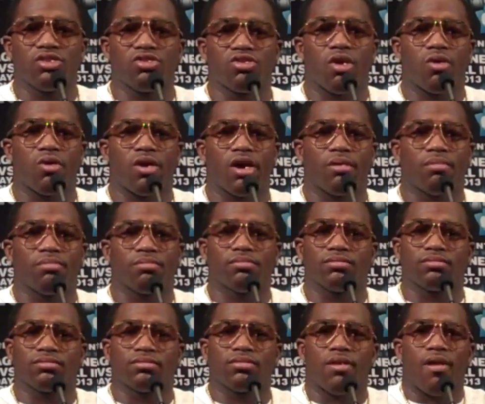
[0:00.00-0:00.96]
you know, um,
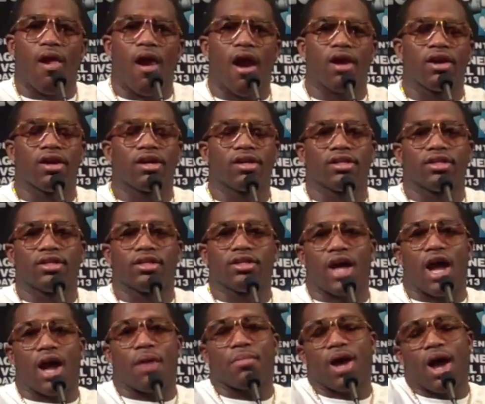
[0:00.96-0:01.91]

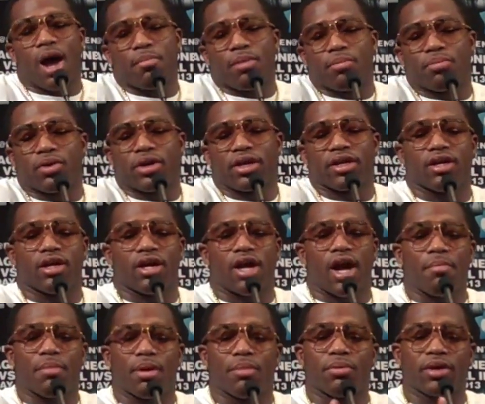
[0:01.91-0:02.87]
I'm gonna bring a,
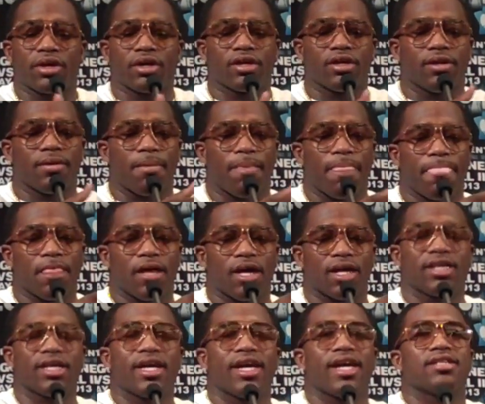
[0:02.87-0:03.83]
I'm gonna bring a,
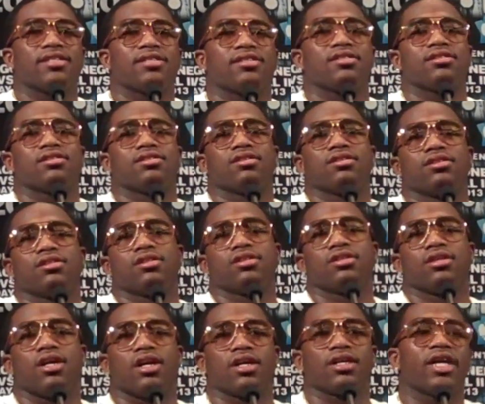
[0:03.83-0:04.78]
a guest,
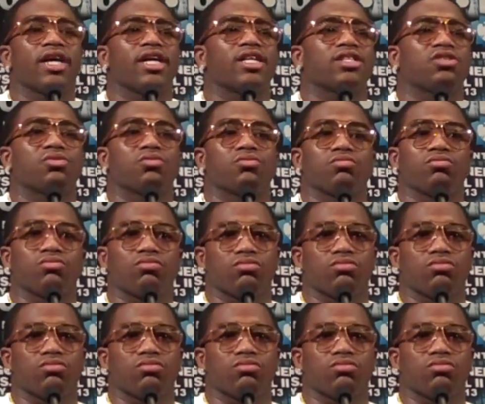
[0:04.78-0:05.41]
a guest